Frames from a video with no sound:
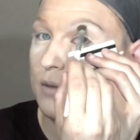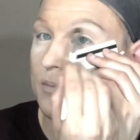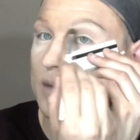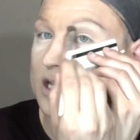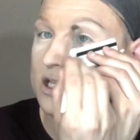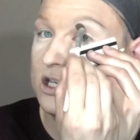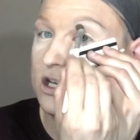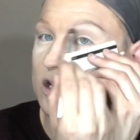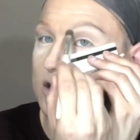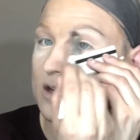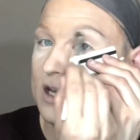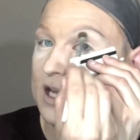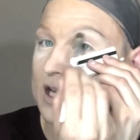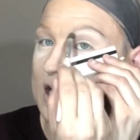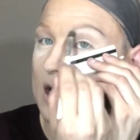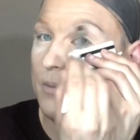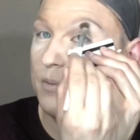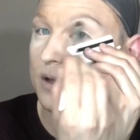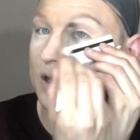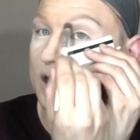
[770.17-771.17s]
Make sure you get
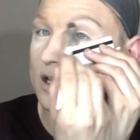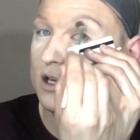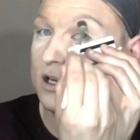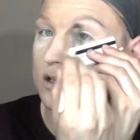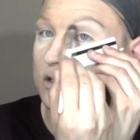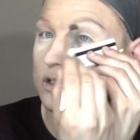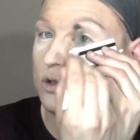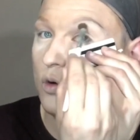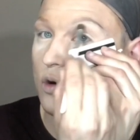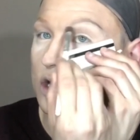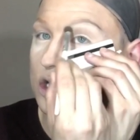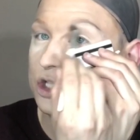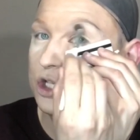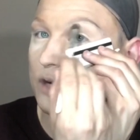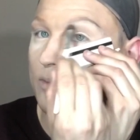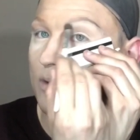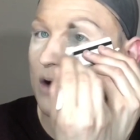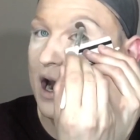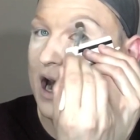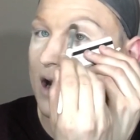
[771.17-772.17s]
it up a little towards
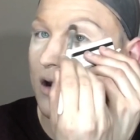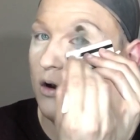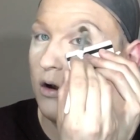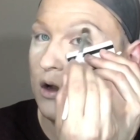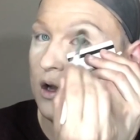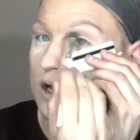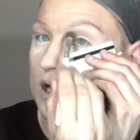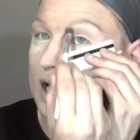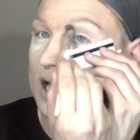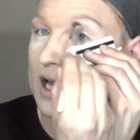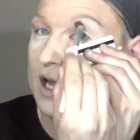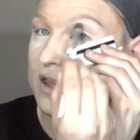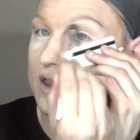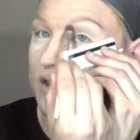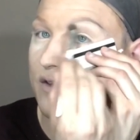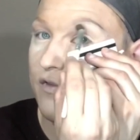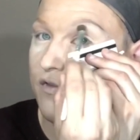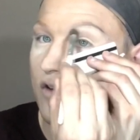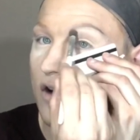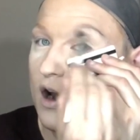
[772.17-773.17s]
your brow in
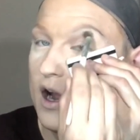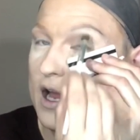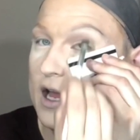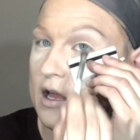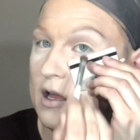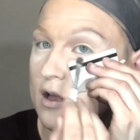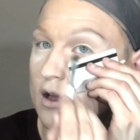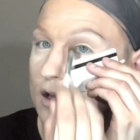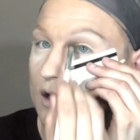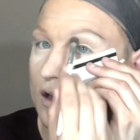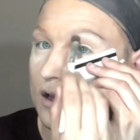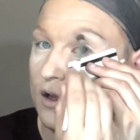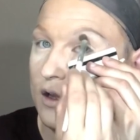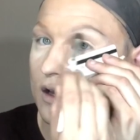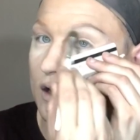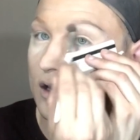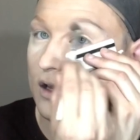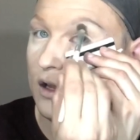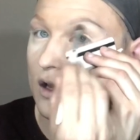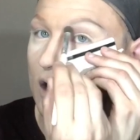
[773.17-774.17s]
the front.
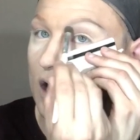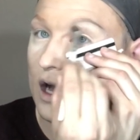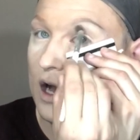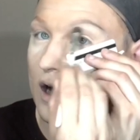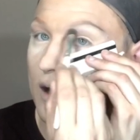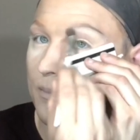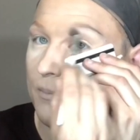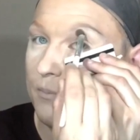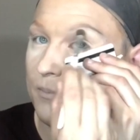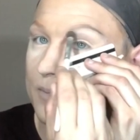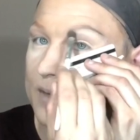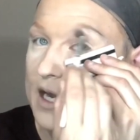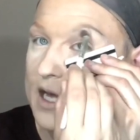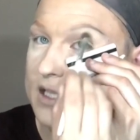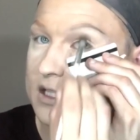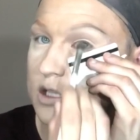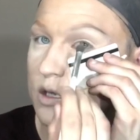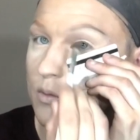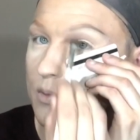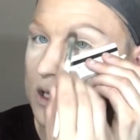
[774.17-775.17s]

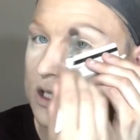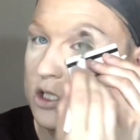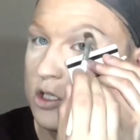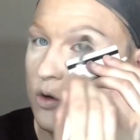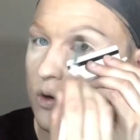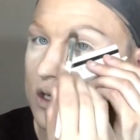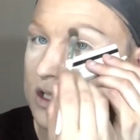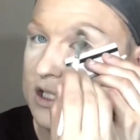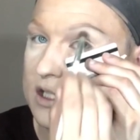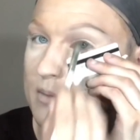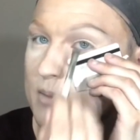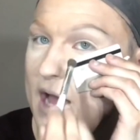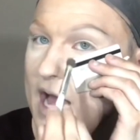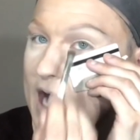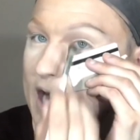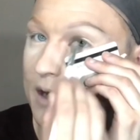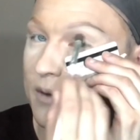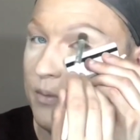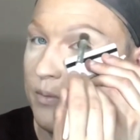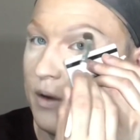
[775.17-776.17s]
Not so much towards the
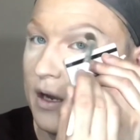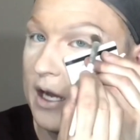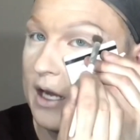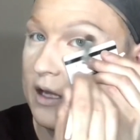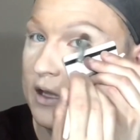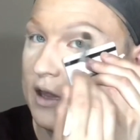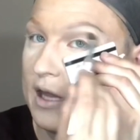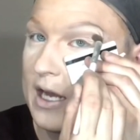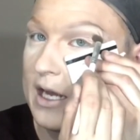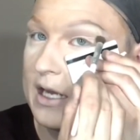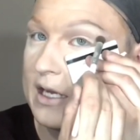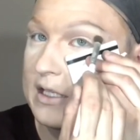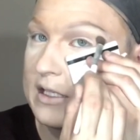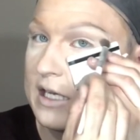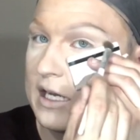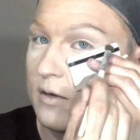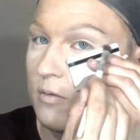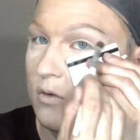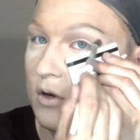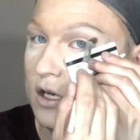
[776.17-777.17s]
back, but like I
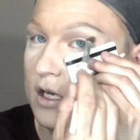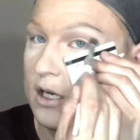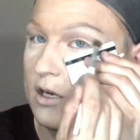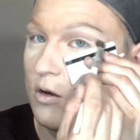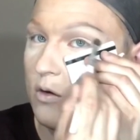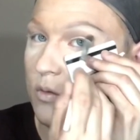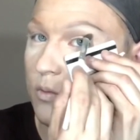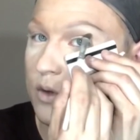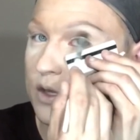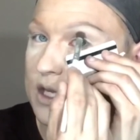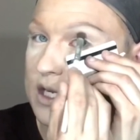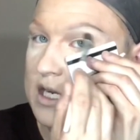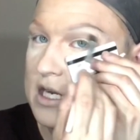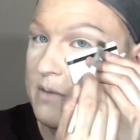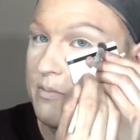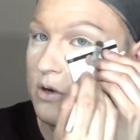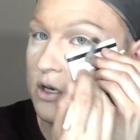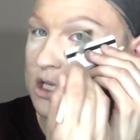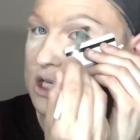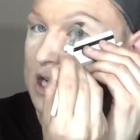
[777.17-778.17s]
said, we're going to go in with a
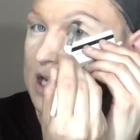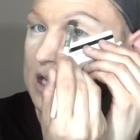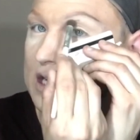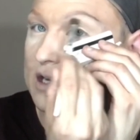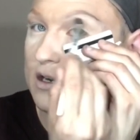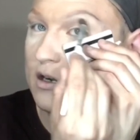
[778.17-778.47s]
deeper shade